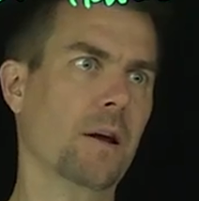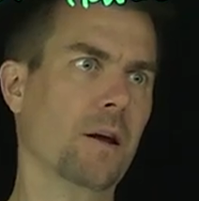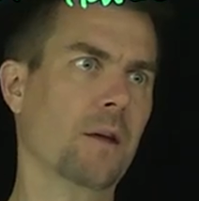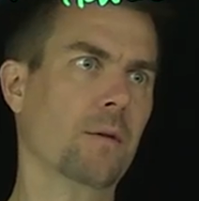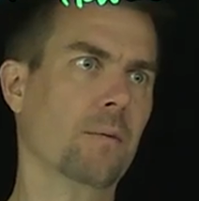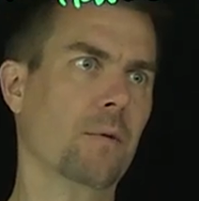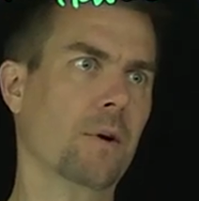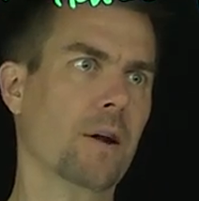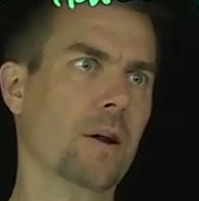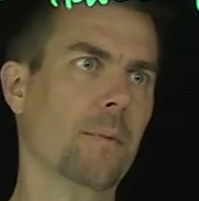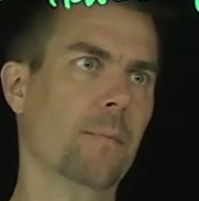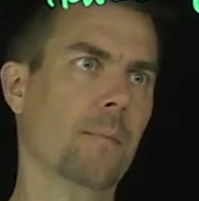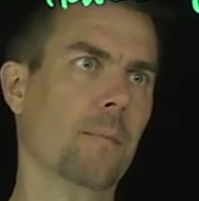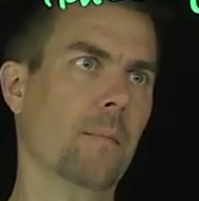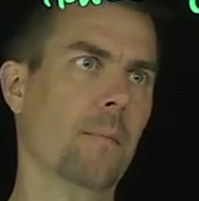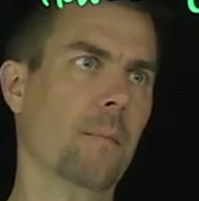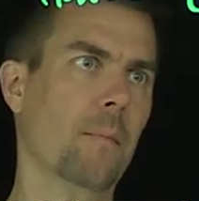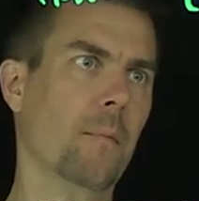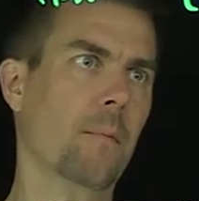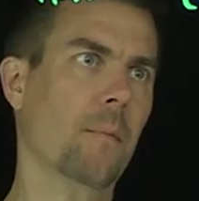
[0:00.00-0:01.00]
E3
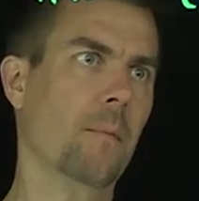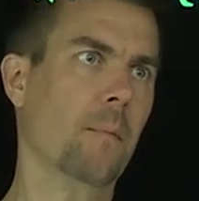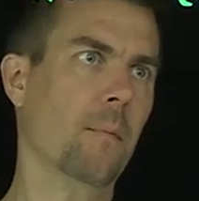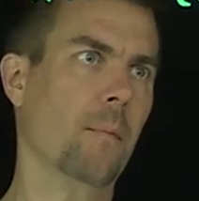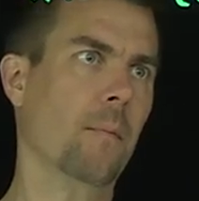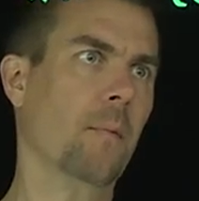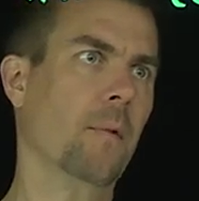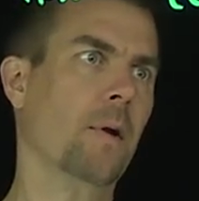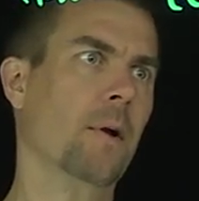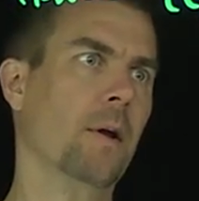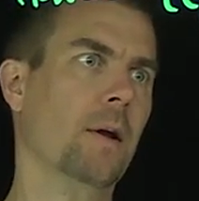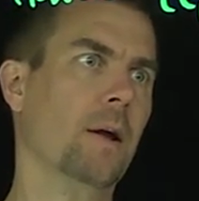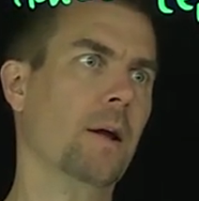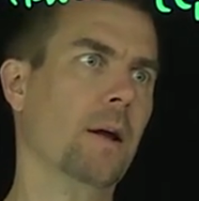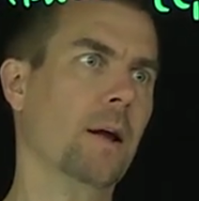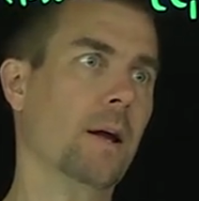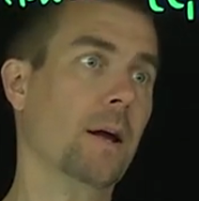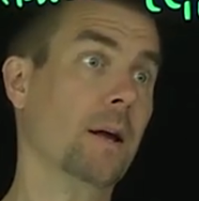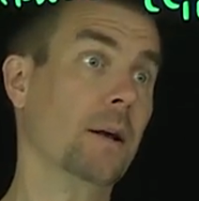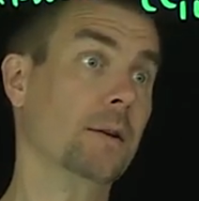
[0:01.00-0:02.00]

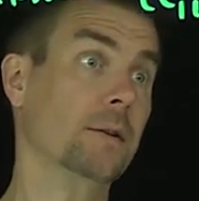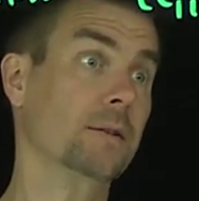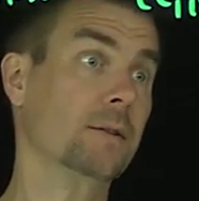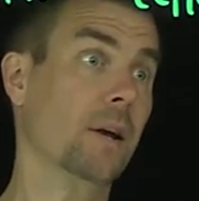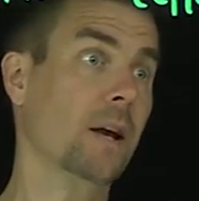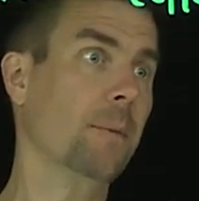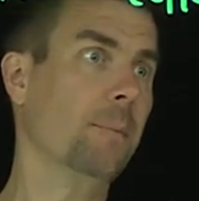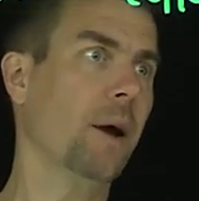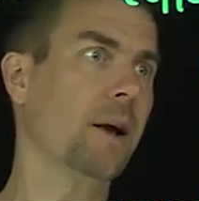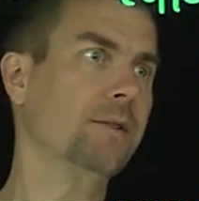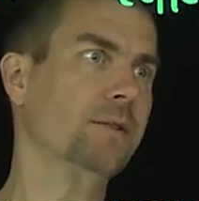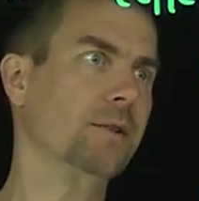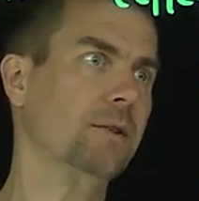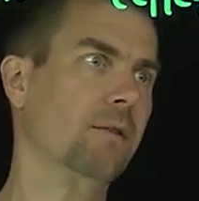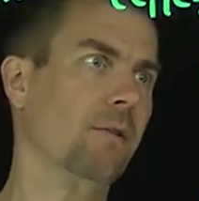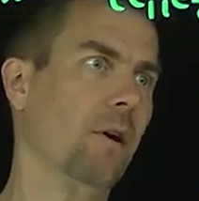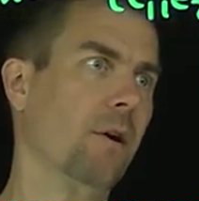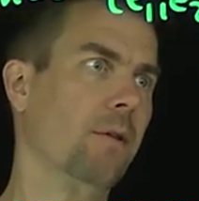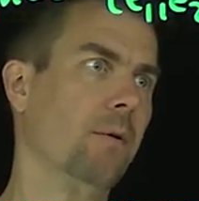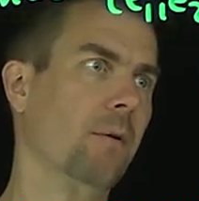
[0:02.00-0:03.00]
is a
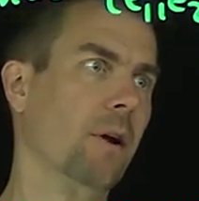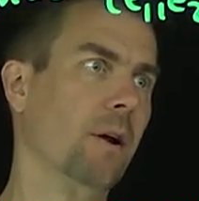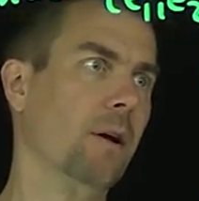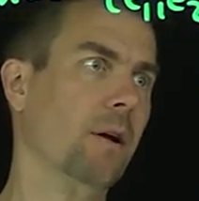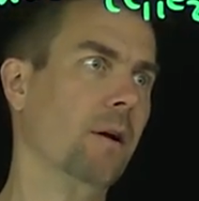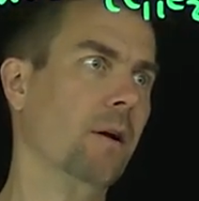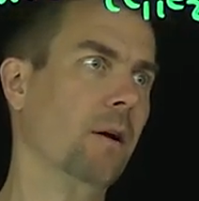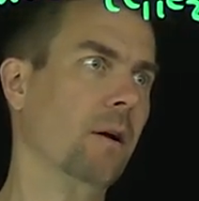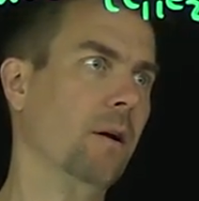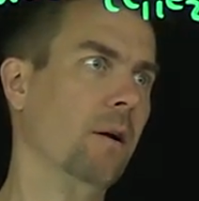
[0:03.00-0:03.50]
basis of R3.